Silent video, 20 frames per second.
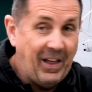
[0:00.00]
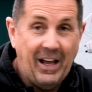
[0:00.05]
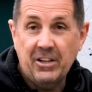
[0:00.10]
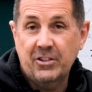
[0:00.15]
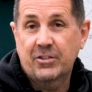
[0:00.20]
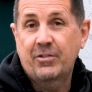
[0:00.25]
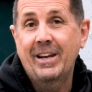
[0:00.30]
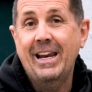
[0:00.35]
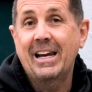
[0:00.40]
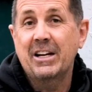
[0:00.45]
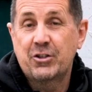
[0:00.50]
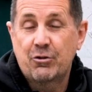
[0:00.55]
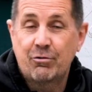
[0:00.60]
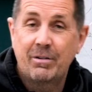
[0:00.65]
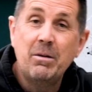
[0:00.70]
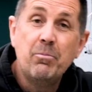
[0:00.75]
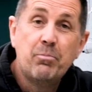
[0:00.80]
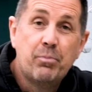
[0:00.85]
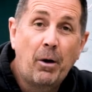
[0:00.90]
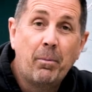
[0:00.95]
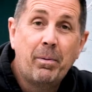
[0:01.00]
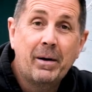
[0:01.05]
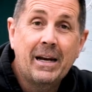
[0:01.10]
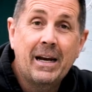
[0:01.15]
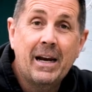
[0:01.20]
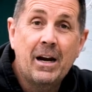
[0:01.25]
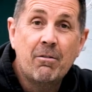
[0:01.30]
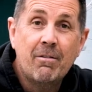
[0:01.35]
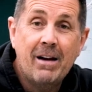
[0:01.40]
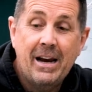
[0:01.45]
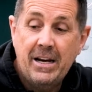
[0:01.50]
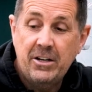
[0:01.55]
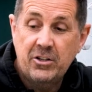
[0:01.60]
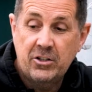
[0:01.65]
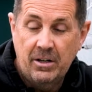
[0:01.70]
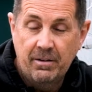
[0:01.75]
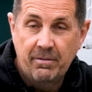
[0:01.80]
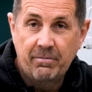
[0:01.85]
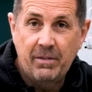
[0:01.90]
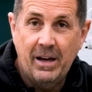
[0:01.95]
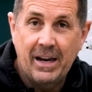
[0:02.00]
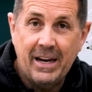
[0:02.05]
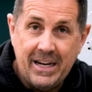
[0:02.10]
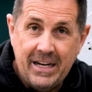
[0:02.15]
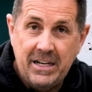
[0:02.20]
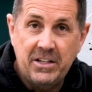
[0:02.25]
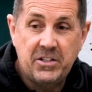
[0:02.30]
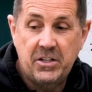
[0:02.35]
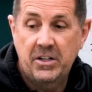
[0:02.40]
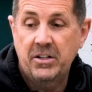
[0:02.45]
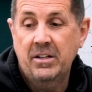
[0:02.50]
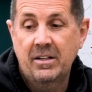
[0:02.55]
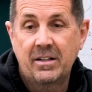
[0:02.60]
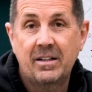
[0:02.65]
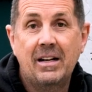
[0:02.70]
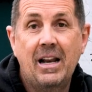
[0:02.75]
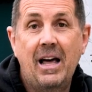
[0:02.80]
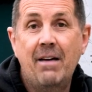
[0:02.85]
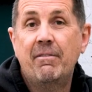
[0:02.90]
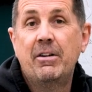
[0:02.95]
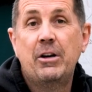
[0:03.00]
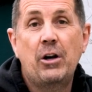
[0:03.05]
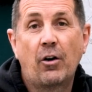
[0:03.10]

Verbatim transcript: That's the extreme propagator range, the heated and the